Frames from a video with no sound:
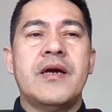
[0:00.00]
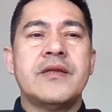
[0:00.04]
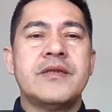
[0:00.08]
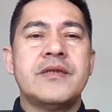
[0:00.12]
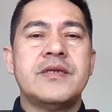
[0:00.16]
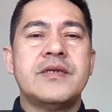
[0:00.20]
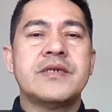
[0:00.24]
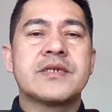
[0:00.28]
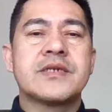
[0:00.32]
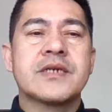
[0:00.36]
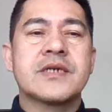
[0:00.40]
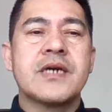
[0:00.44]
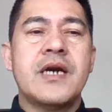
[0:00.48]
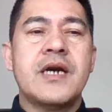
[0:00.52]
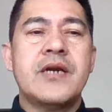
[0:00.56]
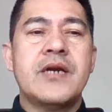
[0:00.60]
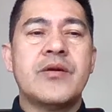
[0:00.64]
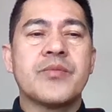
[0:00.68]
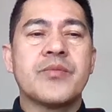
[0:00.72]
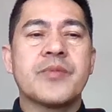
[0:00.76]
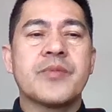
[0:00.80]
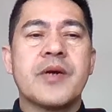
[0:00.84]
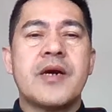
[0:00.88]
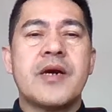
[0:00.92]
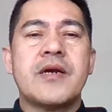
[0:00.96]
this kind
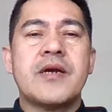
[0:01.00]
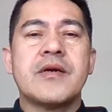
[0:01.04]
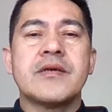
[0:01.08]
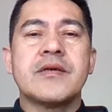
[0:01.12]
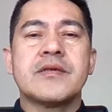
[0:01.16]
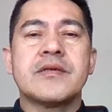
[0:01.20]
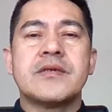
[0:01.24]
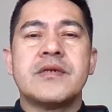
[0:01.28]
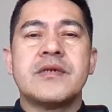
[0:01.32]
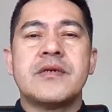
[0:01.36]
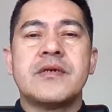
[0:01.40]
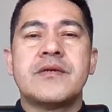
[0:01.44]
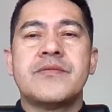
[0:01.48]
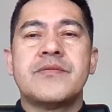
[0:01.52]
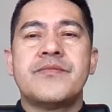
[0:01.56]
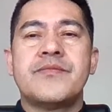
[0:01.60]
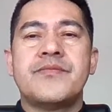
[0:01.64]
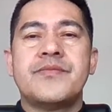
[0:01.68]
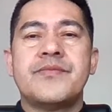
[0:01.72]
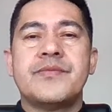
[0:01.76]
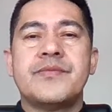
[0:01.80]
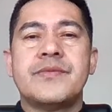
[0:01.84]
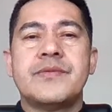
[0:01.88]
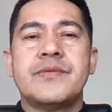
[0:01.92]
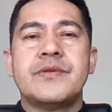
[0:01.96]
of character.
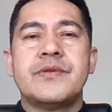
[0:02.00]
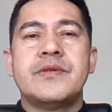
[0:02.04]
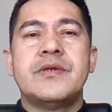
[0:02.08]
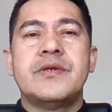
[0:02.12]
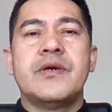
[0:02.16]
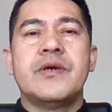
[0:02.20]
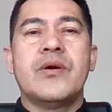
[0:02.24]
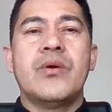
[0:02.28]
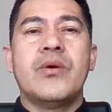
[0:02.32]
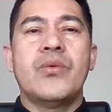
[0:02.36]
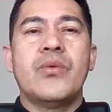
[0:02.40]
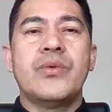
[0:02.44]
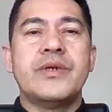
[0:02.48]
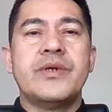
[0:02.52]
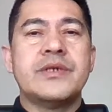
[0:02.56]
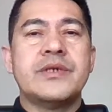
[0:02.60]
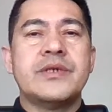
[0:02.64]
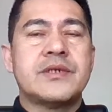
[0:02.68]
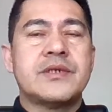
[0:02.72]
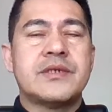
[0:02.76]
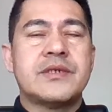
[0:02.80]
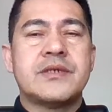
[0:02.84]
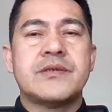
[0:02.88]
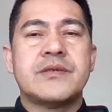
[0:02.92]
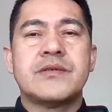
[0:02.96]
They
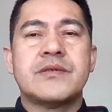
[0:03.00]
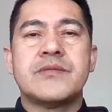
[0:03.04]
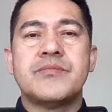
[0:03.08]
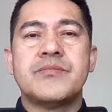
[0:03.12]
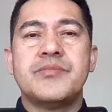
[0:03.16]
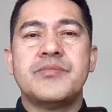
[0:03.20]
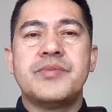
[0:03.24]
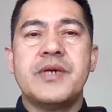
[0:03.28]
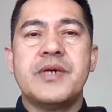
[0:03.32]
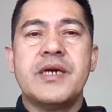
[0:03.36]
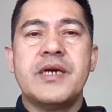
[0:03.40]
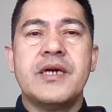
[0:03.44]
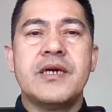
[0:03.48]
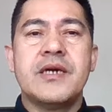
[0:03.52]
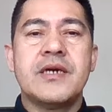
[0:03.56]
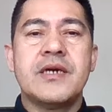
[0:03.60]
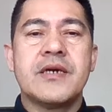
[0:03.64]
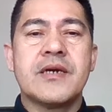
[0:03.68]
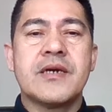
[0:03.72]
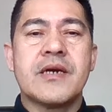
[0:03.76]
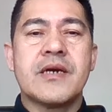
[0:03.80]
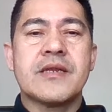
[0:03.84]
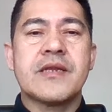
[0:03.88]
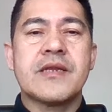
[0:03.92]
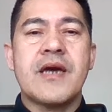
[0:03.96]
always being
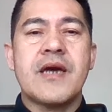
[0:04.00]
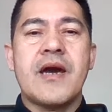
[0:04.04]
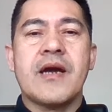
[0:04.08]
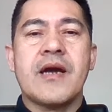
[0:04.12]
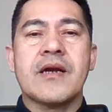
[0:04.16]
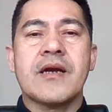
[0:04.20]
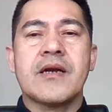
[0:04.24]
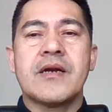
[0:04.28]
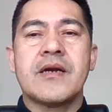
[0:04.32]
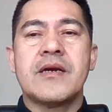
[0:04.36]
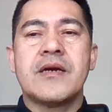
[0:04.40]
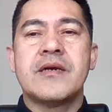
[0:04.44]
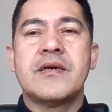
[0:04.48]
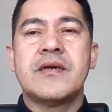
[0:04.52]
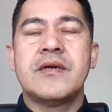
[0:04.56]
attacked